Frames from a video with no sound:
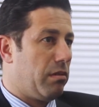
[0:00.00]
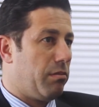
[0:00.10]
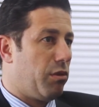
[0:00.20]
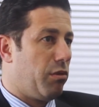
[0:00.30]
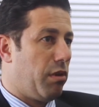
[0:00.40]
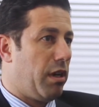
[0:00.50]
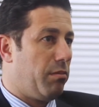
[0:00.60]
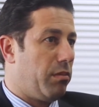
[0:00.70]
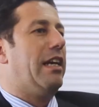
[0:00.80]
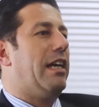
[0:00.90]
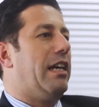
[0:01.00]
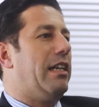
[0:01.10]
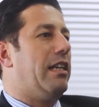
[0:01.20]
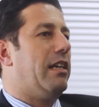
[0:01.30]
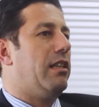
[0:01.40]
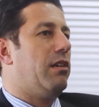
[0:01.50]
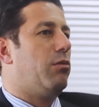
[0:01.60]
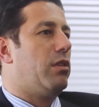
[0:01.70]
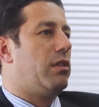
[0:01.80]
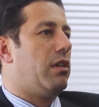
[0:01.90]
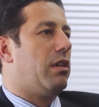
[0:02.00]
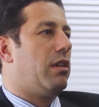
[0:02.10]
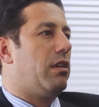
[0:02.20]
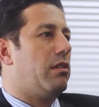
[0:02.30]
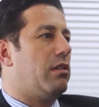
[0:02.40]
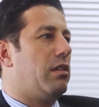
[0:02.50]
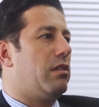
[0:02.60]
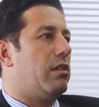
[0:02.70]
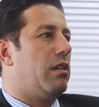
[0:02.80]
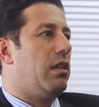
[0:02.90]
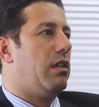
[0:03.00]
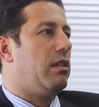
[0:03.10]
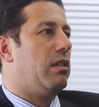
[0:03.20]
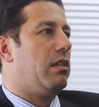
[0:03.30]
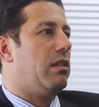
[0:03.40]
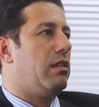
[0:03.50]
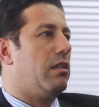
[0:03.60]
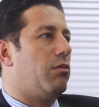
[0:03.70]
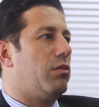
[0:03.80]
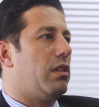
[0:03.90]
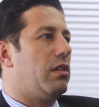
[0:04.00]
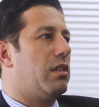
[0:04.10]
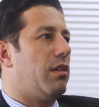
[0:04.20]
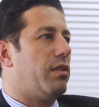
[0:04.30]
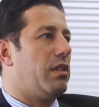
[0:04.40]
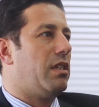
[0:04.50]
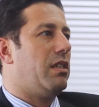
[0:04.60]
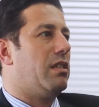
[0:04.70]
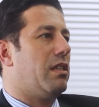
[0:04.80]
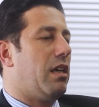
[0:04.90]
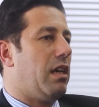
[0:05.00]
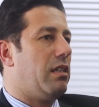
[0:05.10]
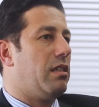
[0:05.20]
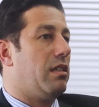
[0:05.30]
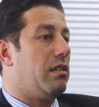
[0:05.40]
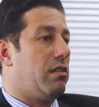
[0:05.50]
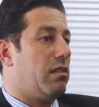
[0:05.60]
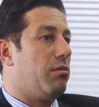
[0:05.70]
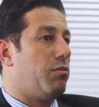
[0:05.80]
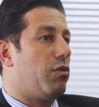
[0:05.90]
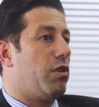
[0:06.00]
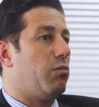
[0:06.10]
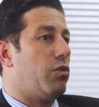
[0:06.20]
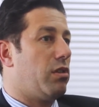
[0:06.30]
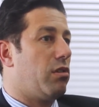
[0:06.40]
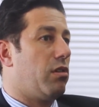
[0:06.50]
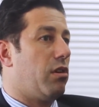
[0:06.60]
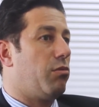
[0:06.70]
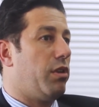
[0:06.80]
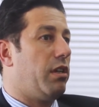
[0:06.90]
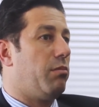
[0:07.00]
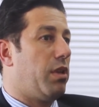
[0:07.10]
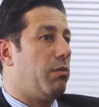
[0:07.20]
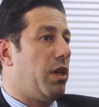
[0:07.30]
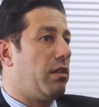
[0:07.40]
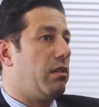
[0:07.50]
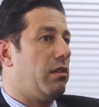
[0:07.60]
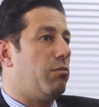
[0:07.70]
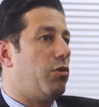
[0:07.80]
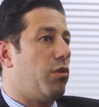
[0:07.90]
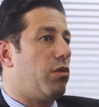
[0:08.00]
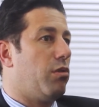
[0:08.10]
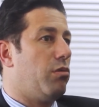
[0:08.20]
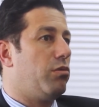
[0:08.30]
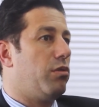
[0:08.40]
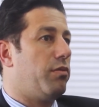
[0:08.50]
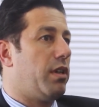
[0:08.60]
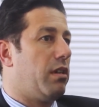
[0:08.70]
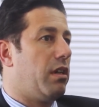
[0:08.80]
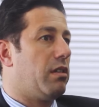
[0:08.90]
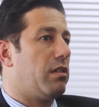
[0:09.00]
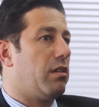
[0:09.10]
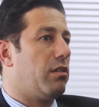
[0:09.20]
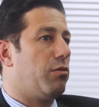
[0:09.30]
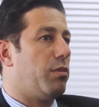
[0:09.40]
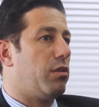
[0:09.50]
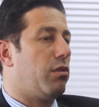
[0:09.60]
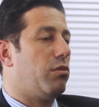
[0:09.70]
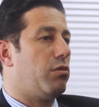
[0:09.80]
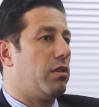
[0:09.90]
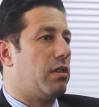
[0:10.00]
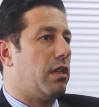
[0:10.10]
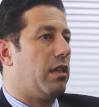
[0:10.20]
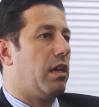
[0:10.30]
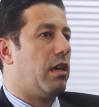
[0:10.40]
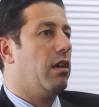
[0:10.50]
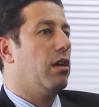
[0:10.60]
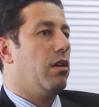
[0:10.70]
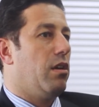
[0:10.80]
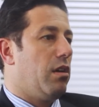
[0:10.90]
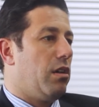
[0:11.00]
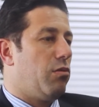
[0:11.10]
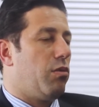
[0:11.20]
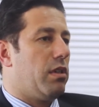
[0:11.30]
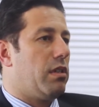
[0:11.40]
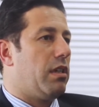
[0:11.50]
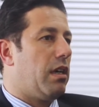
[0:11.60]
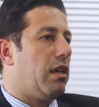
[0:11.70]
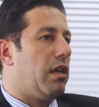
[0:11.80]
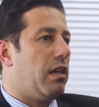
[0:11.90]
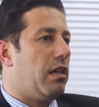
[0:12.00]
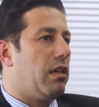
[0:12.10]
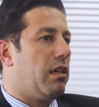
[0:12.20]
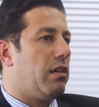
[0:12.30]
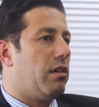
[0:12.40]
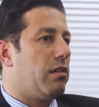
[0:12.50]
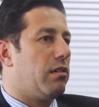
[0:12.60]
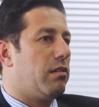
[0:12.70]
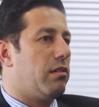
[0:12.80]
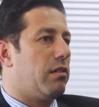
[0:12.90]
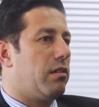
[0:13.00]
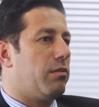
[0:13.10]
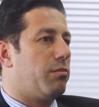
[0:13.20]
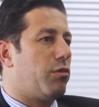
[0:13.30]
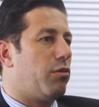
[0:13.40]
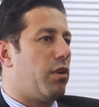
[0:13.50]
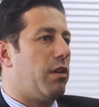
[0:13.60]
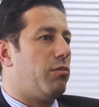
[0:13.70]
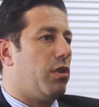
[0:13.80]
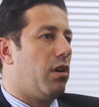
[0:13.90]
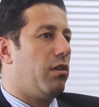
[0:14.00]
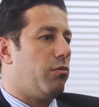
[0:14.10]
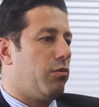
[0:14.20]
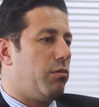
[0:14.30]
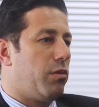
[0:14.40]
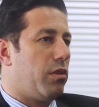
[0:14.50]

program. And there was since the, I would say, 70s and 80s, the program was already implemented in Morocco to fight against tuberculosis. And it was a program done with